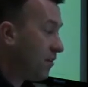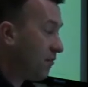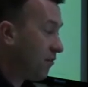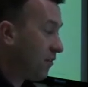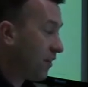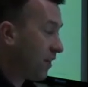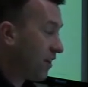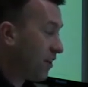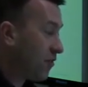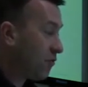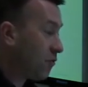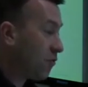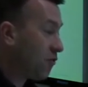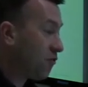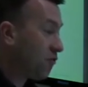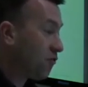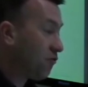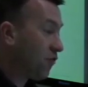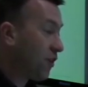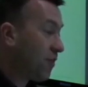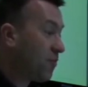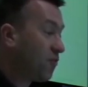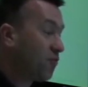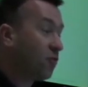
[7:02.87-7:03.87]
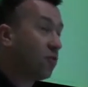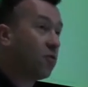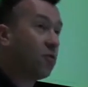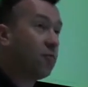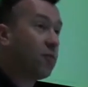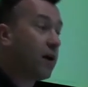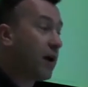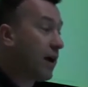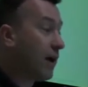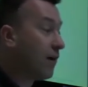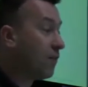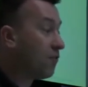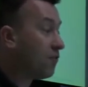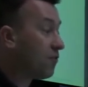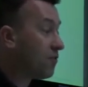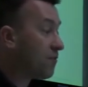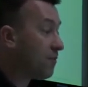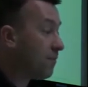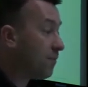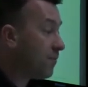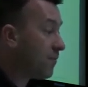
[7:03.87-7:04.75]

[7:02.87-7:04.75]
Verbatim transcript: So that is what Stream is all about.